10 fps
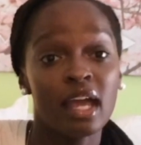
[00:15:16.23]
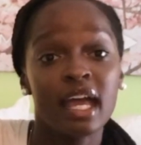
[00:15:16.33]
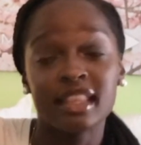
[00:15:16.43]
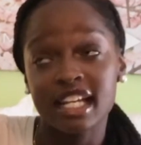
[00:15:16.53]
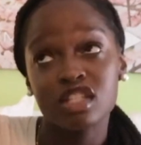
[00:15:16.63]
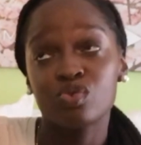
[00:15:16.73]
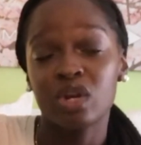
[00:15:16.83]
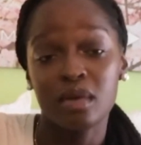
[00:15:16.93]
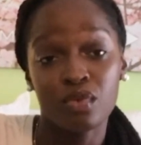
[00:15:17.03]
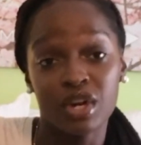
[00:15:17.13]
that's
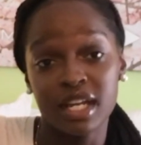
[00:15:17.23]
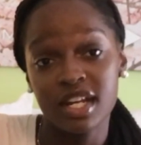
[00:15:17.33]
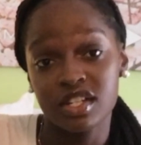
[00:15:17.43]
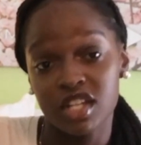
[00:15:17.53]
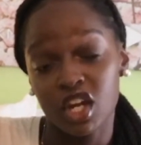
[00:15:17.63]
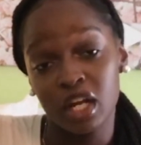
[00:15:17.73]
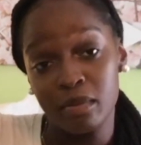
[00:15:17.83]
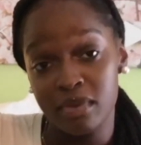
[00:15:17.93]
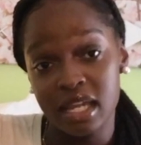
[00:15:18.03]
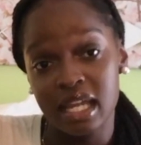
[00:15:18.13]
20 more years they're going to
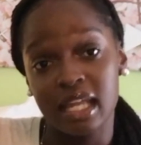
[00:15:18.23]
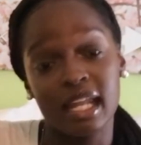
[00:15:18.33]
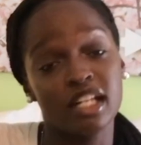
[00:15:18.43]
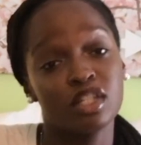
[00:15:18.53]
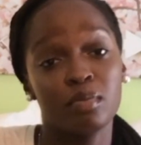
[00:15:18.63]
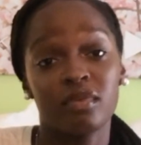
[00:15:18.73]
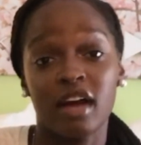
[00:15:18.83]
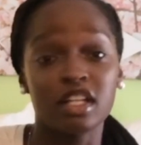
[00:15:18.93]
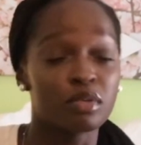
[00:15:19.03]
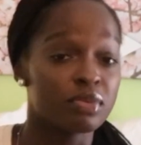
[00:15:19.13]
be in that
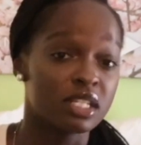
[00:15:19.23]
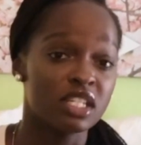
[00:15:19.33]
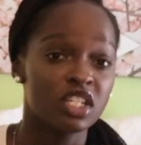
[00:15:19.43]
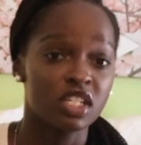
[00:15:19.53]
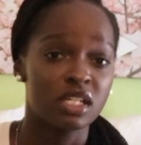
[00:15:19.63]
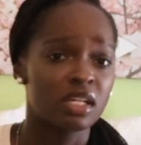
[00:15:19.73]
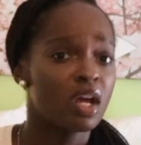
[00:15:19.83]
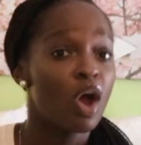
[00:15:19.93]
supervisor position.